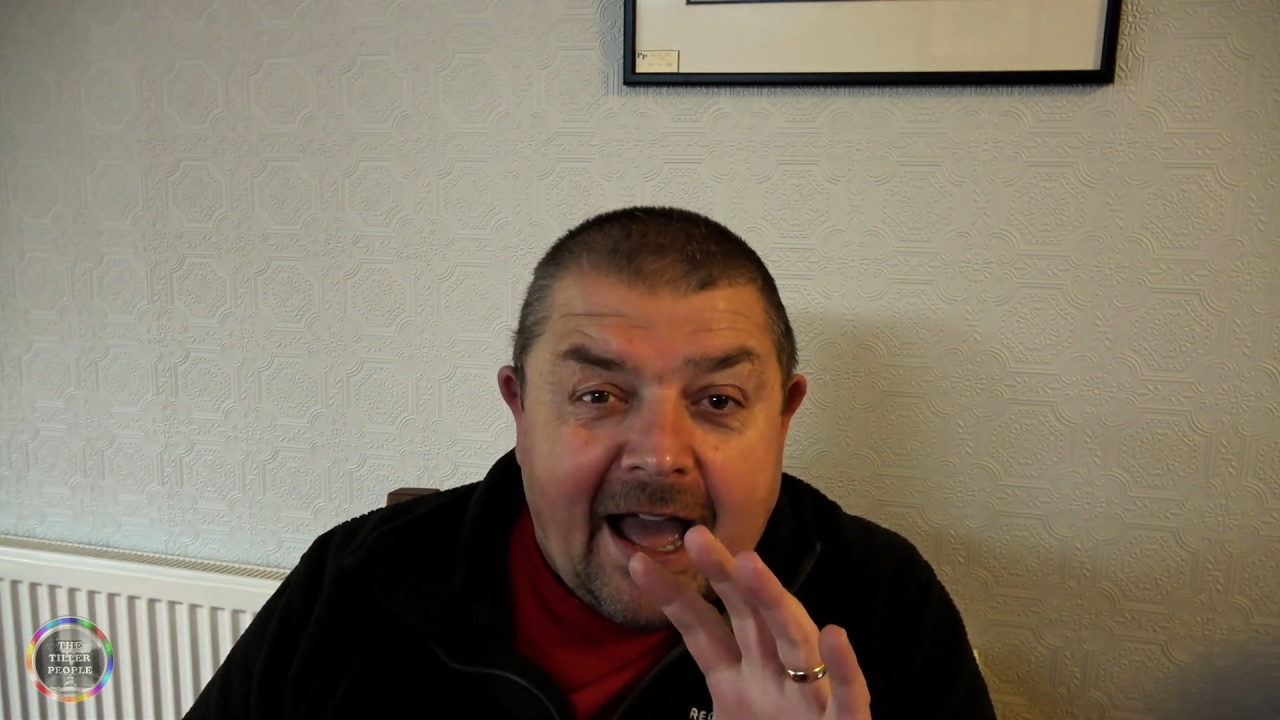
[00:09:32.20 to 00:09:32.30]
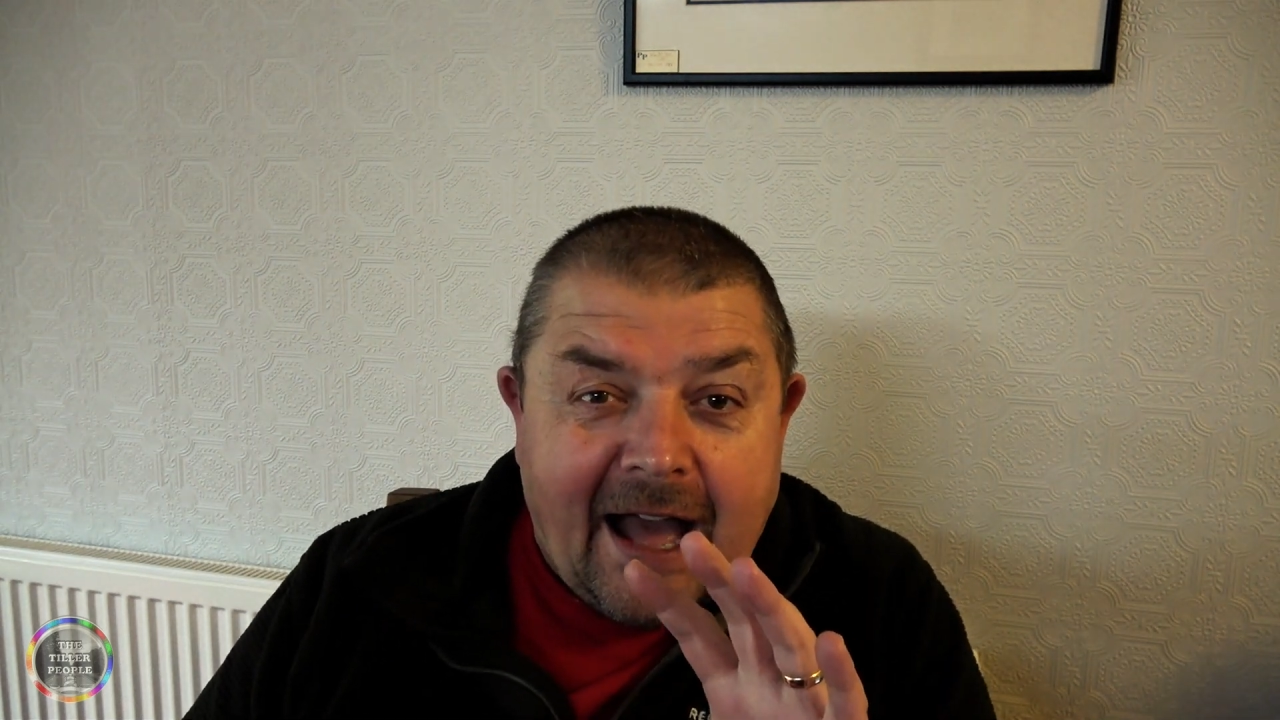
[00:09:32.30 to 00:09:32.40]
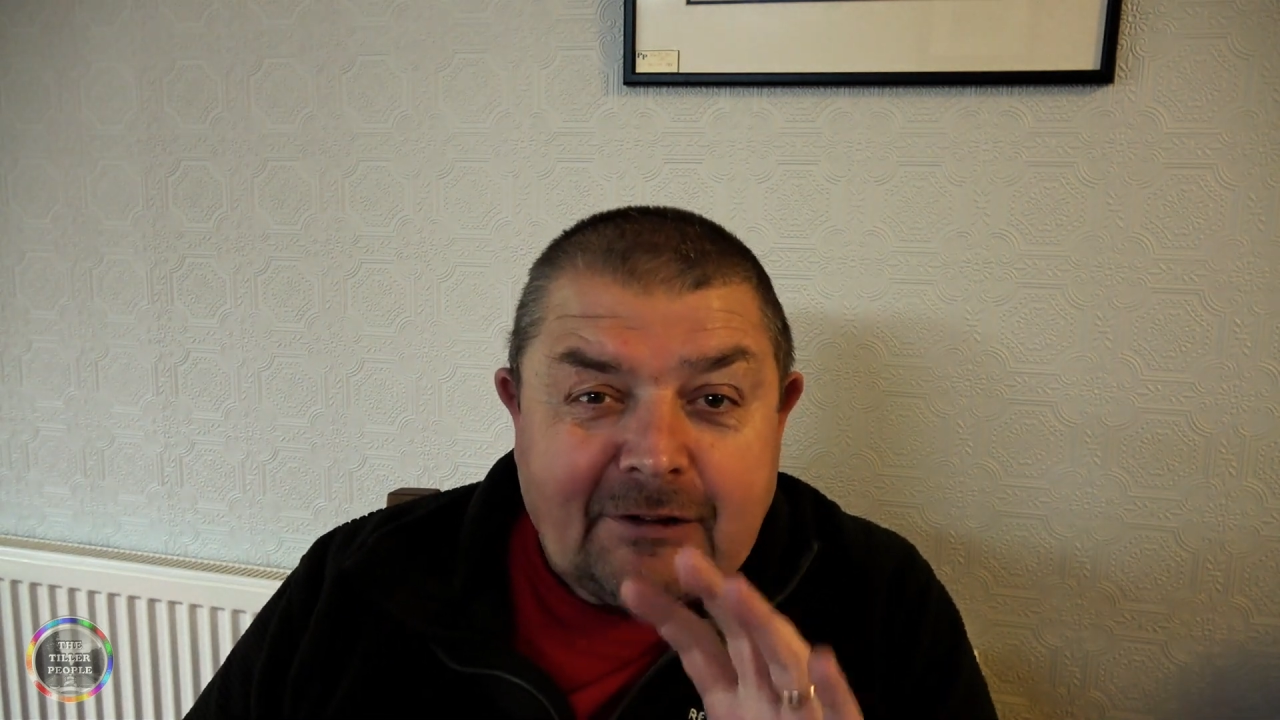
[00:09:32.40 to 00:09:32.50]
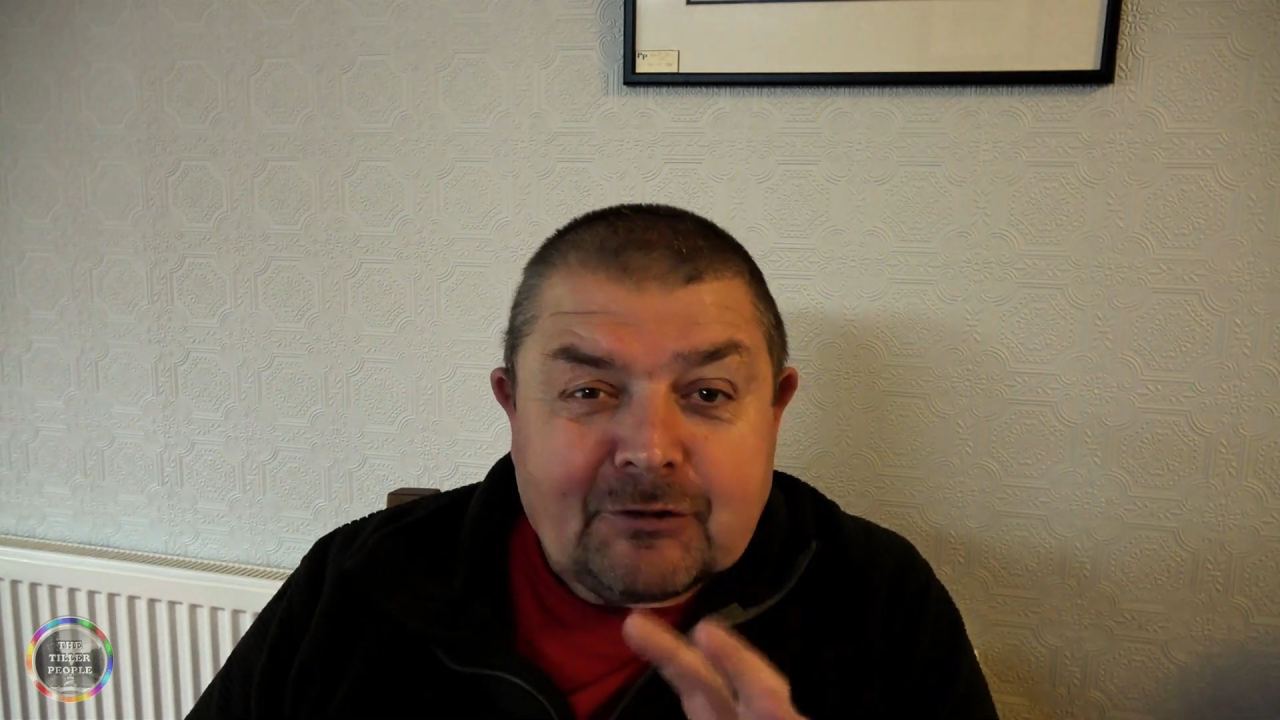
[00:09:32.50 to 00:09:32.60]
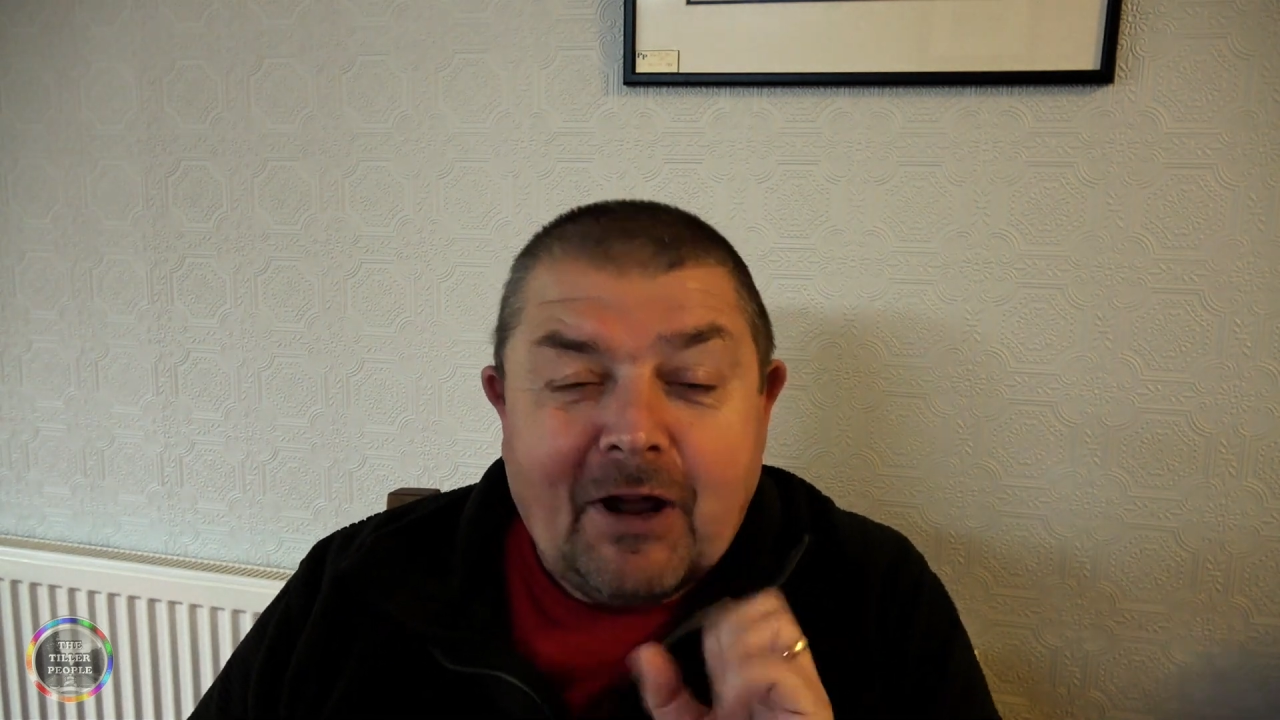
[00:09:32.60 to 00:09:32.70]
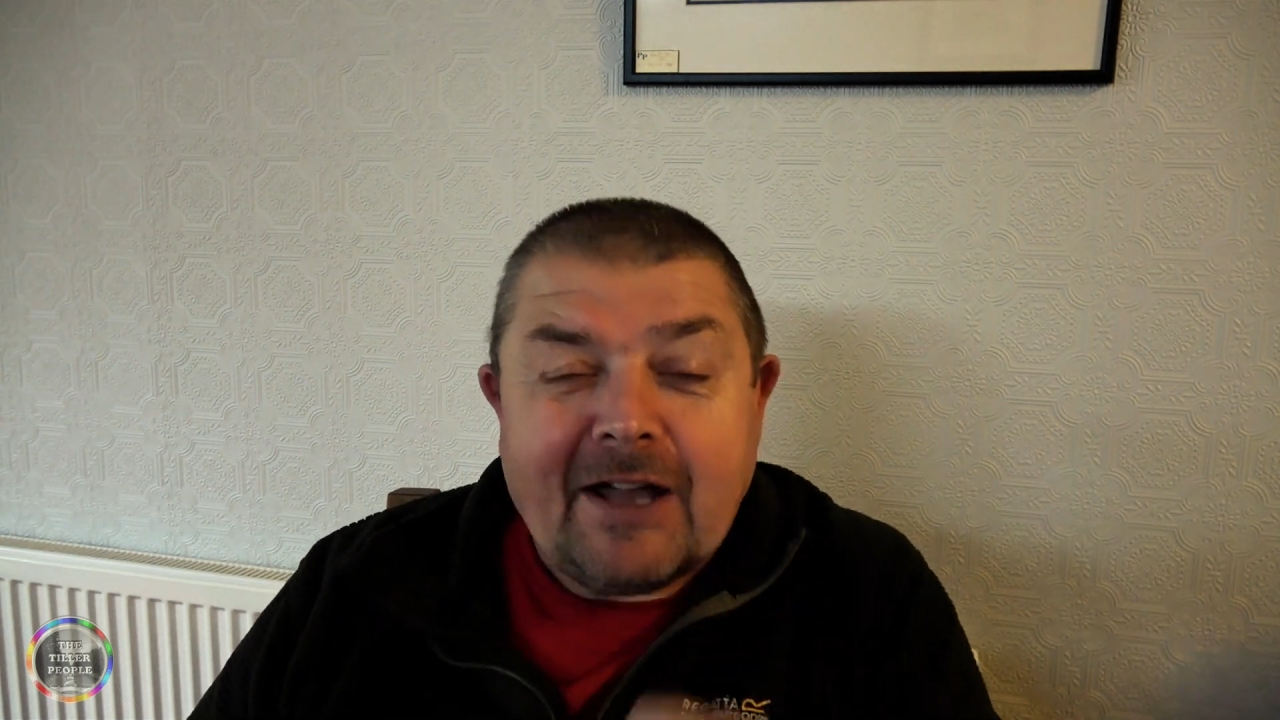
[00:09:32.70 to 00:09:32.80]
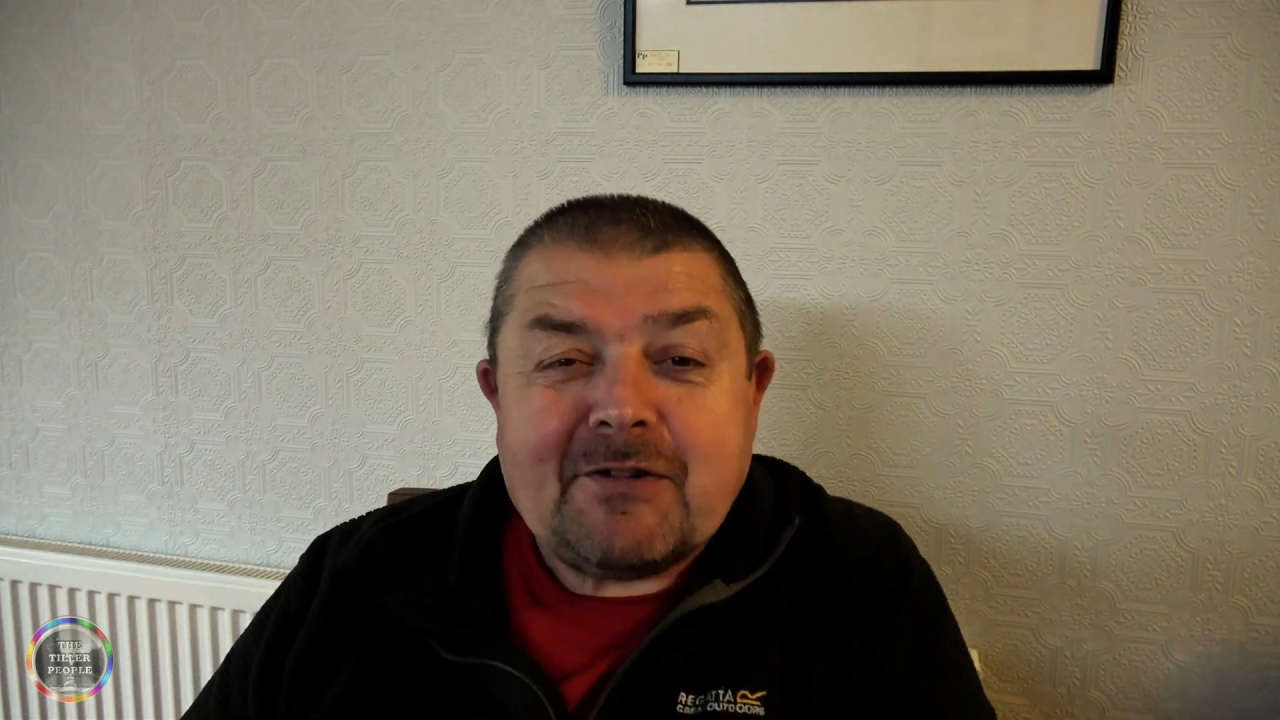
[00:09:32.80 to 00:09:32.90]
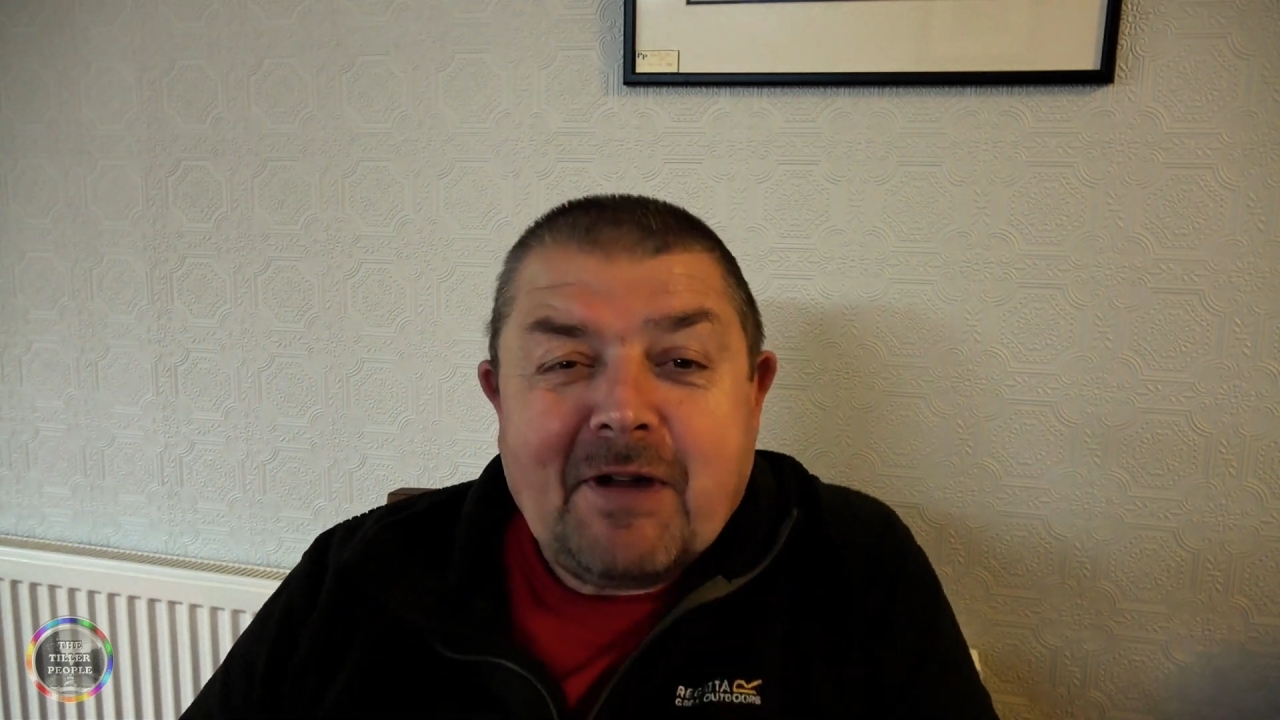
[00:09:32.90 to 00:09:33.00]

I'll try to